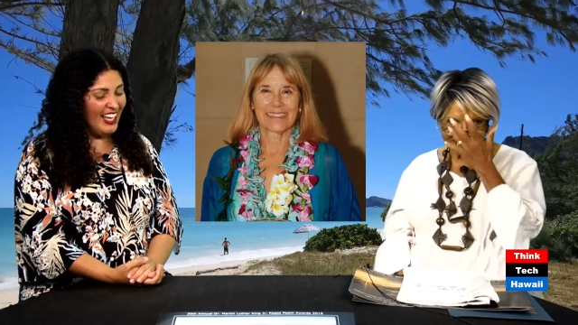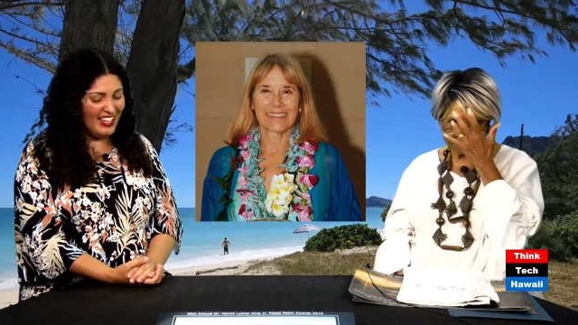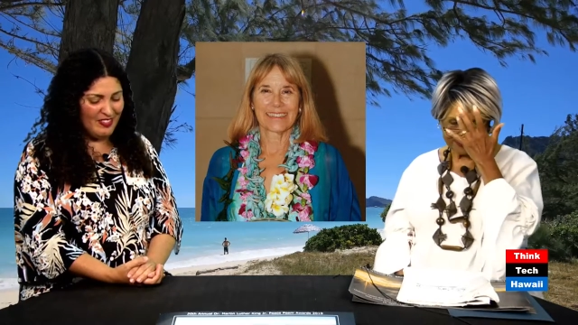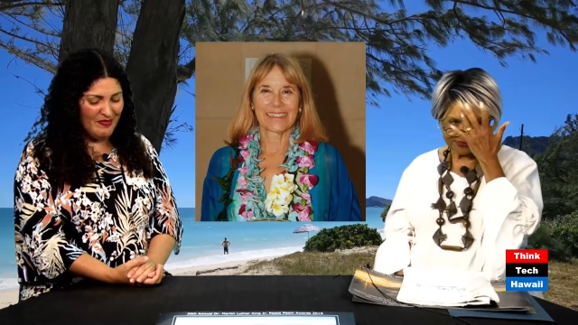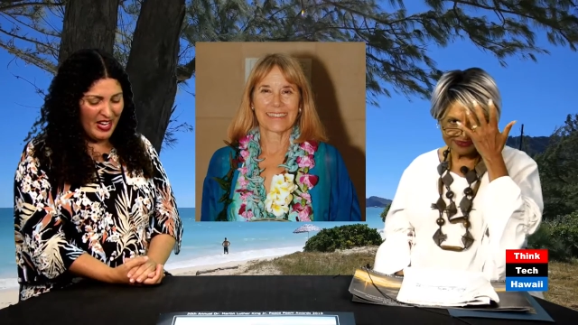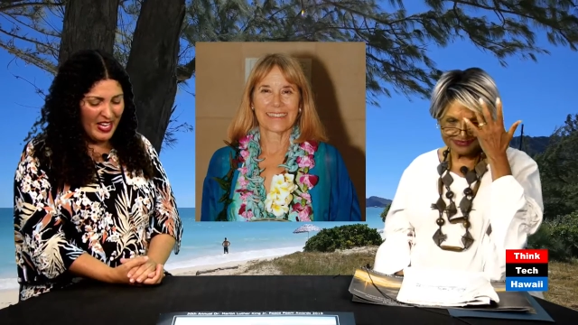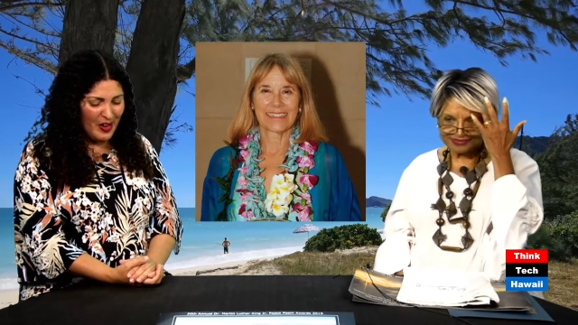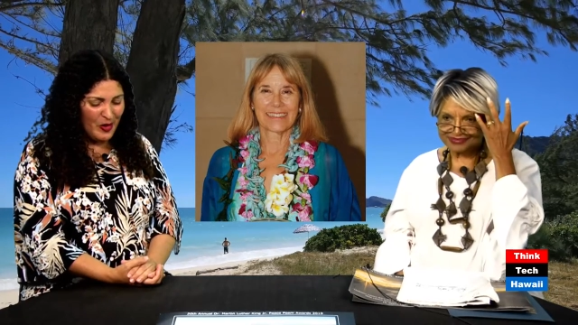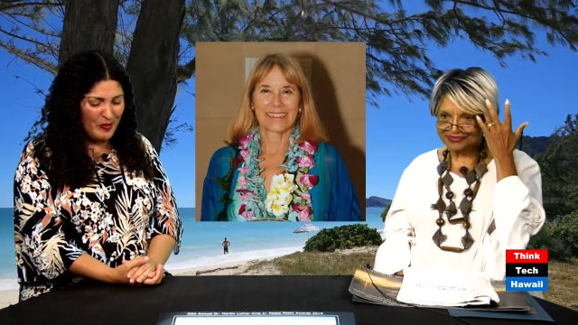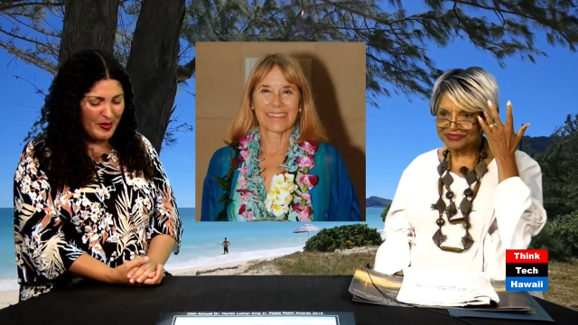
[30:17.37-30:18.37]
Speaker 1: And my
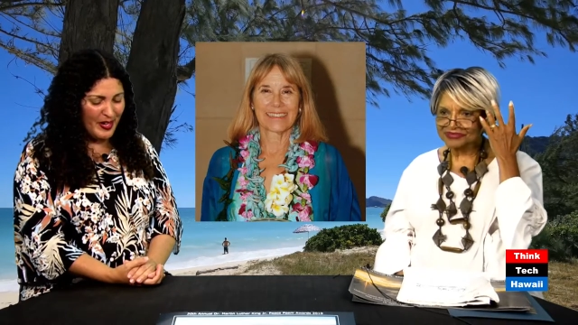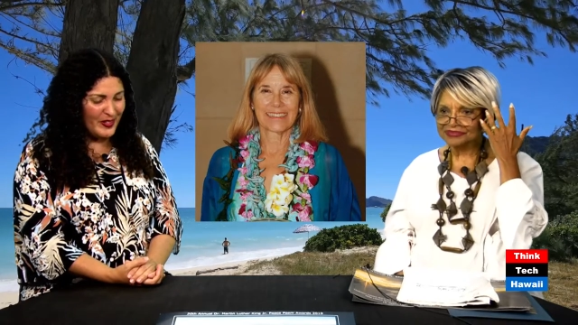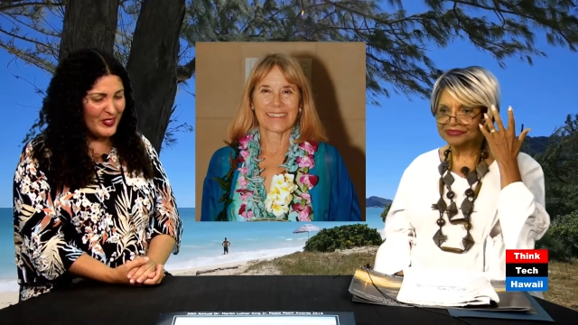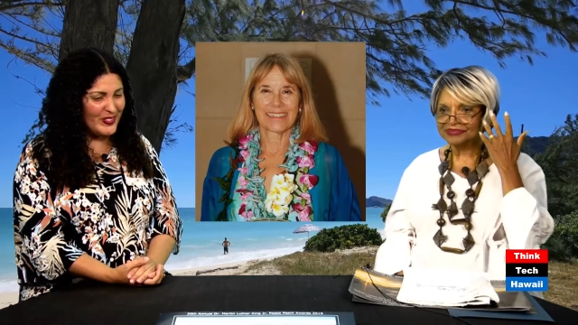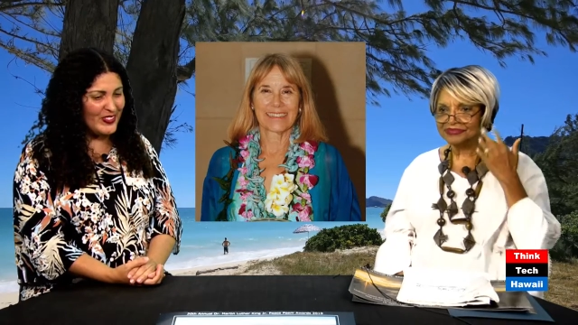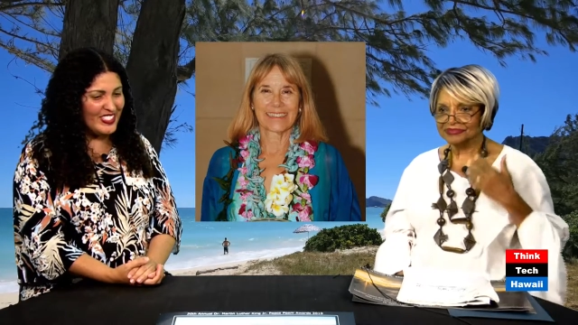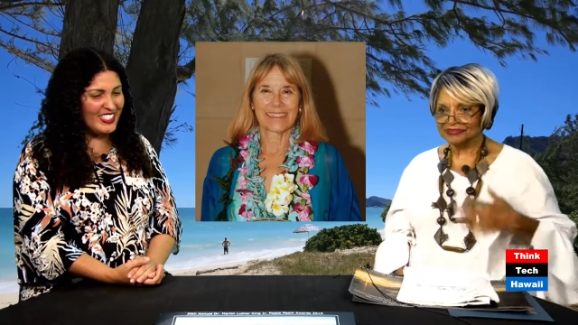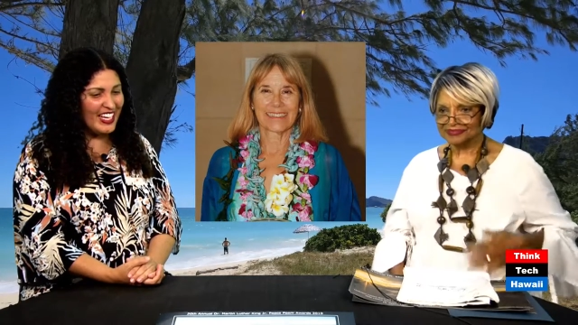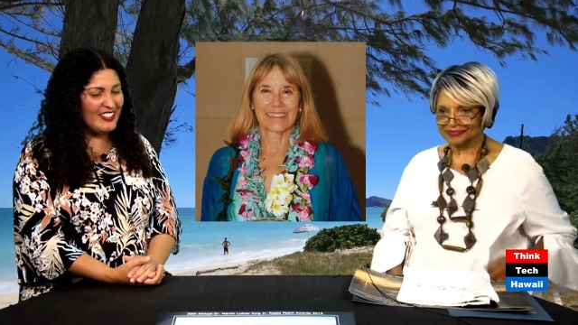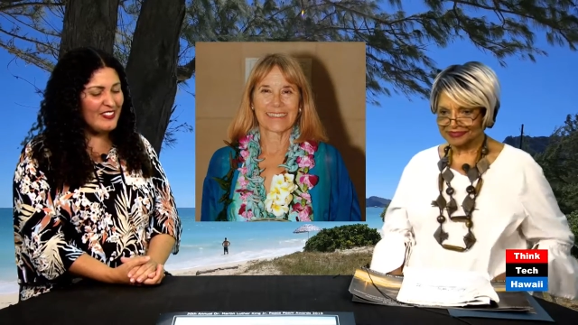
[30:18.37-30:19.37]
hope also is
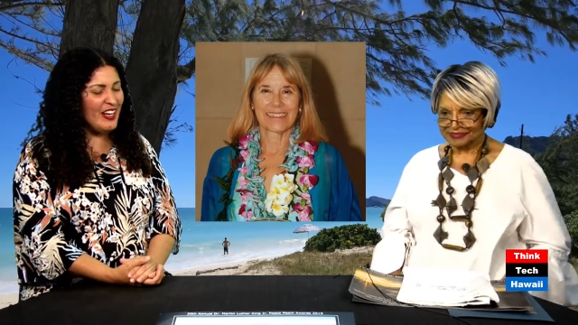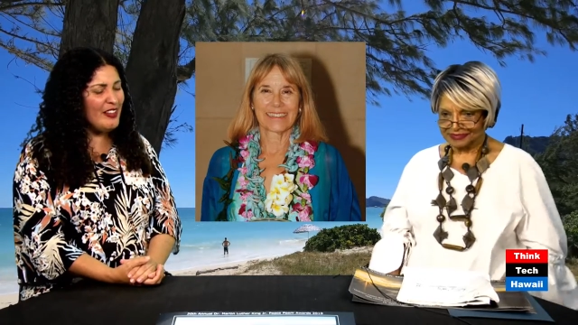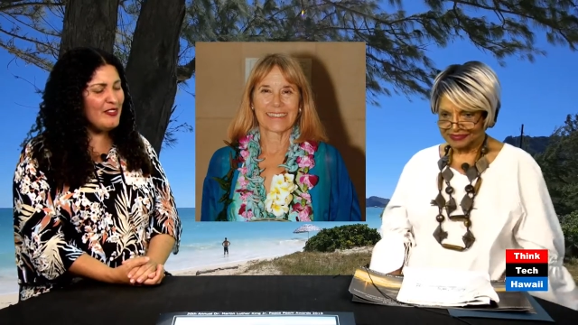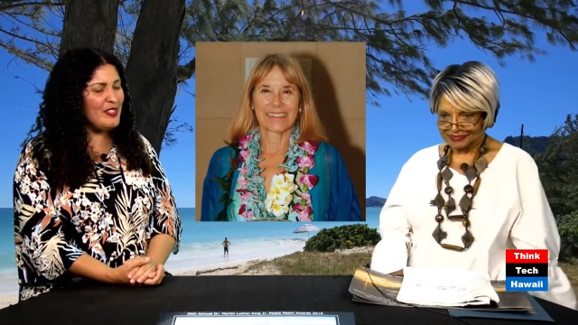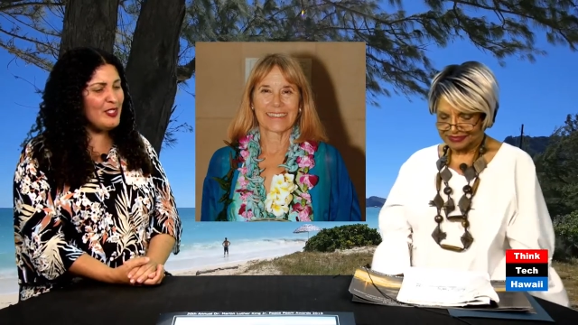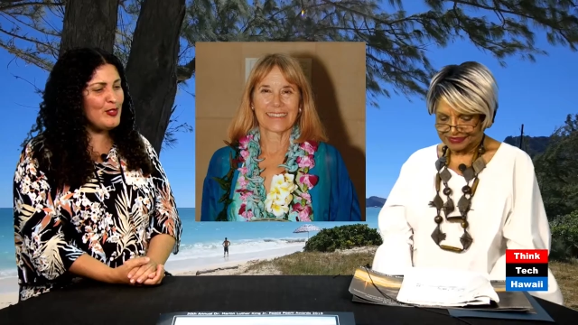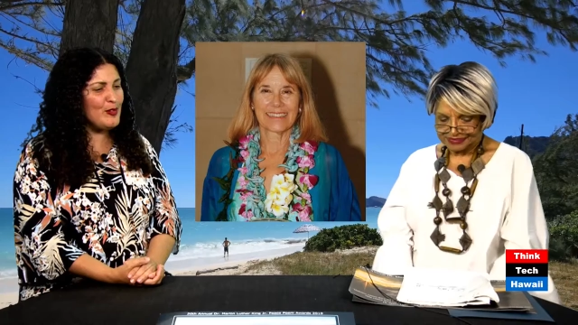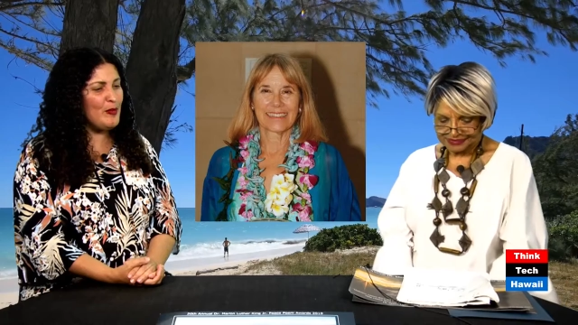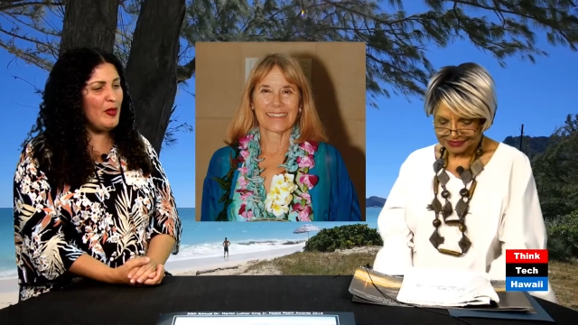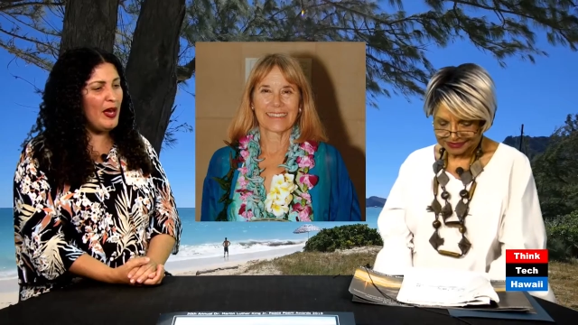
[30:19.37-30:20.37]
that five years
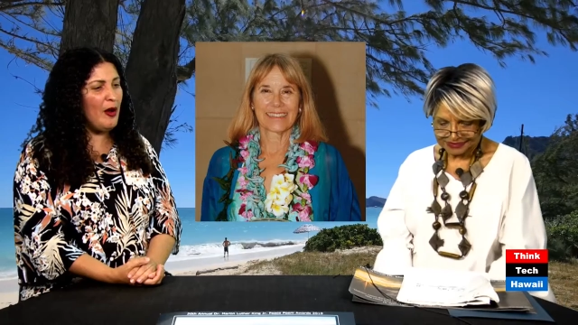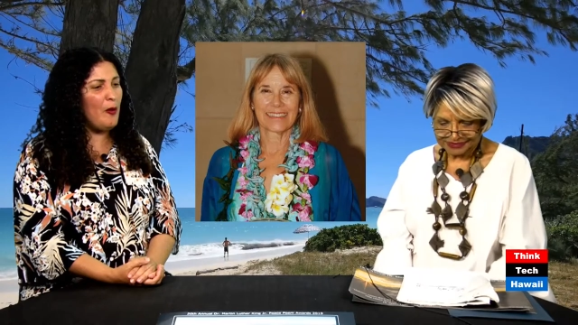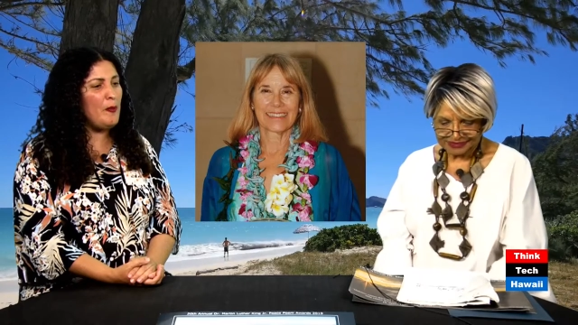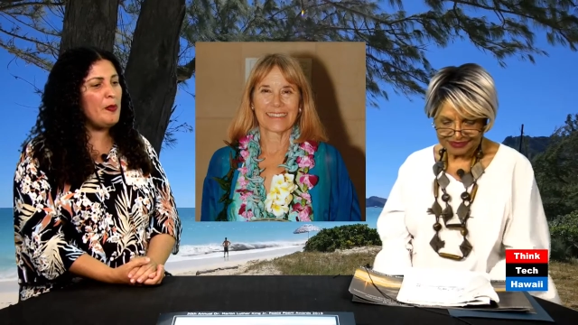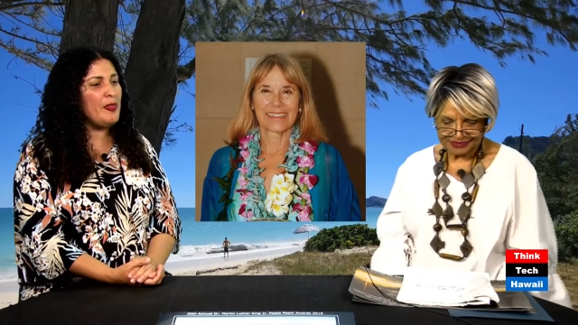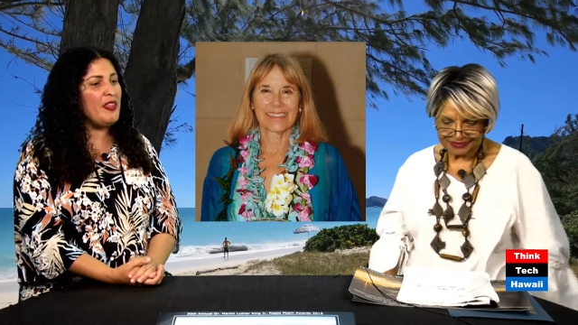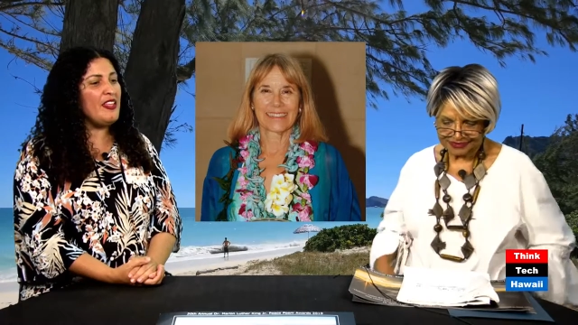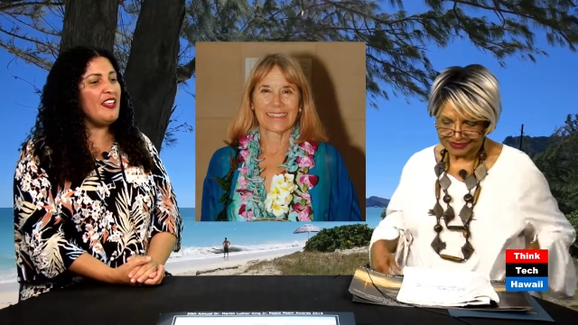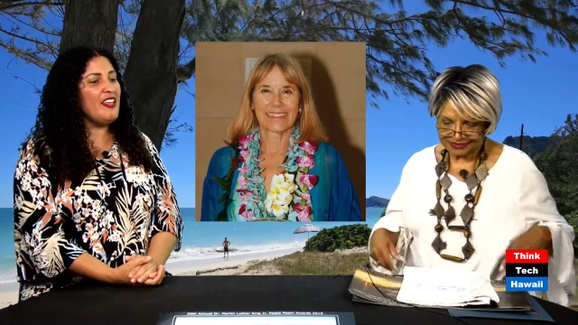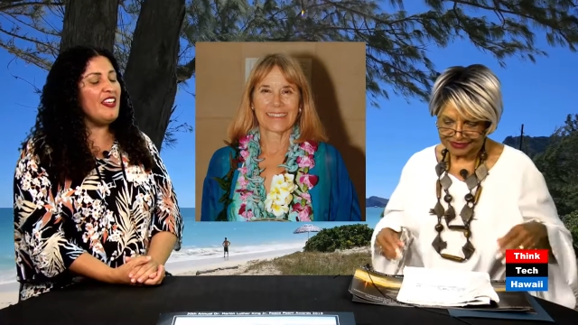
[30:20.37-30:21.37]
from now,
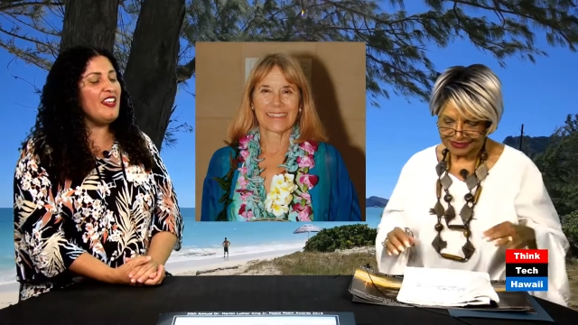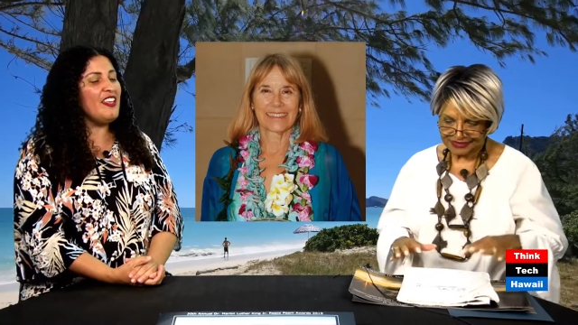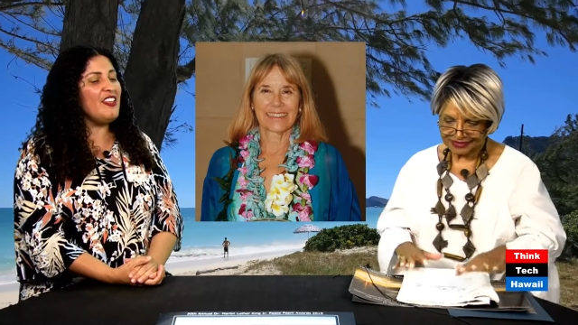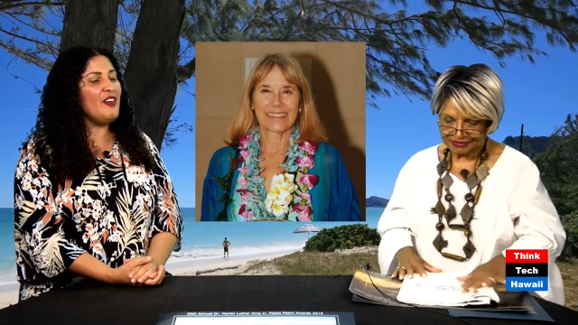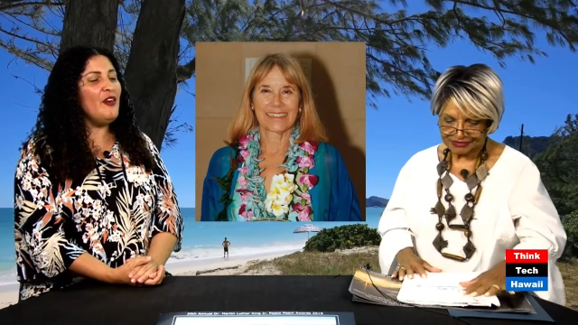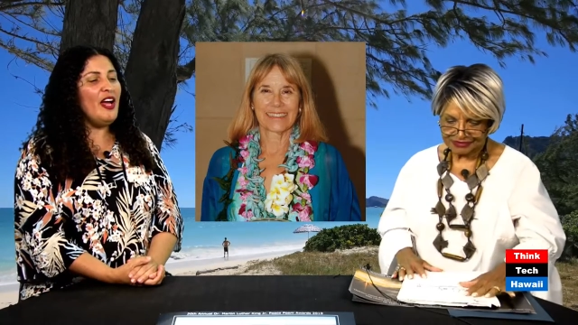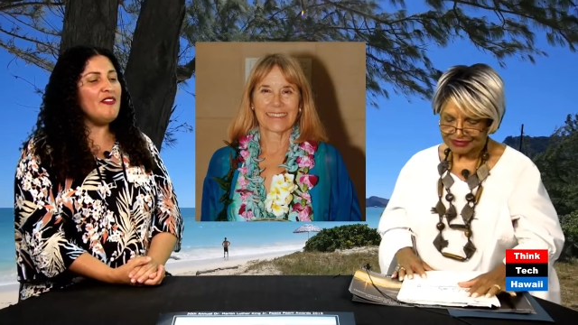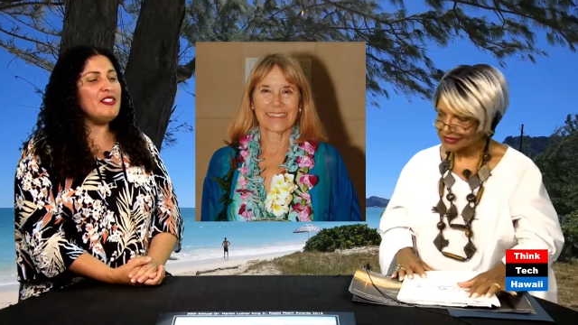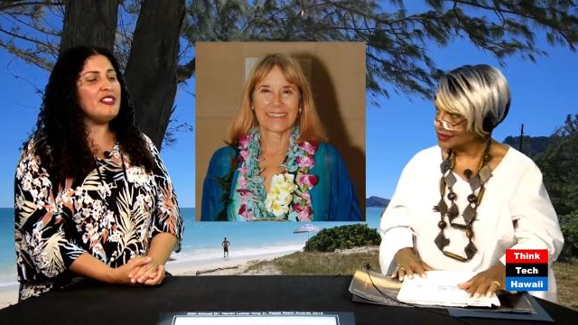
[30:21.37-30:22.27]
You have a